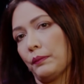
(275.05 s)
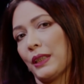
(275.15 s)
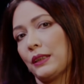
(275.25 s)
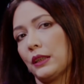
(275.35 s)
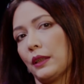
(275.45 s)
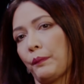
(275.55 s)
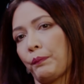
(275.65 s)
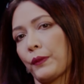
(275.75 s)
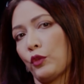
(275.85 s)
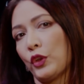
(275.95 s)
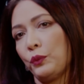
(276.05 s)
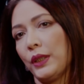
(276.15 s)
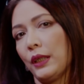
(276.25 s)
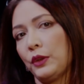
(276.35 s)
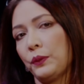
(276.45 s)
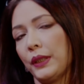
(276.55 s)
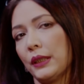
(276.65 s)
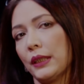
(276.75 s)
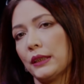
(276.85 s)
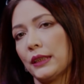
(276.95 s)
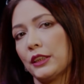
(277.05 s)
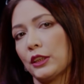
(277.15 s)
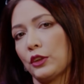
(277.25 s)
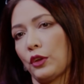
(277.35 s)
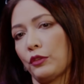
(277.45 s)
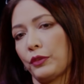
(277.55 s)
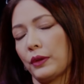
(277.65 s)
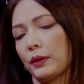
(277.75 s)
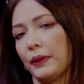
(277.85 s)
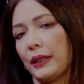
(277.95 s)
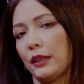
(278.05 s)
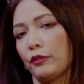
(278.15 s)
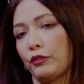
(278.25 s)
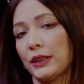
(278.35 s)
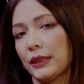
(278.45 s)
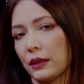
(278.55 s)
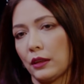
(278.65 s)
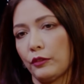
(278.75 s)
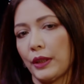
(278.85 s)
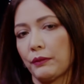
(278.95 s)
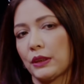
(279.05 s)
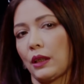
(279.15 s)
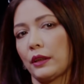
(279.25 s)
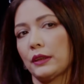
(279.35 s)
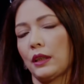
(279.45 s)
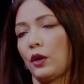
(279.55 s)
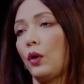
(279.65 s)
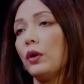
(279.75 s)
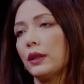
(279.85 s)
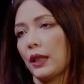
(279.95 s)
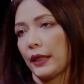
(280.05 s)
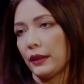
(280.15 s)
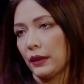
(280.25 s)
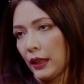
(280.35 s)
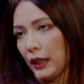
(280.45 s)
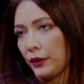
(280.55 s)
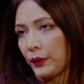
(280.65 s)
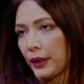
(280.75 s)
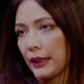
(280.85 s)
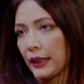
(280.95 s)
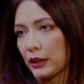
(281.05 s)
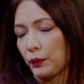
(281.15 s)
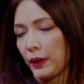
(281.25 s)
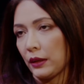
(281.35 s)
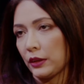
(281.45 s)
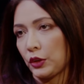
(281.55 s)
But what we are doing is, instead of being physical, we have started our online trading as well.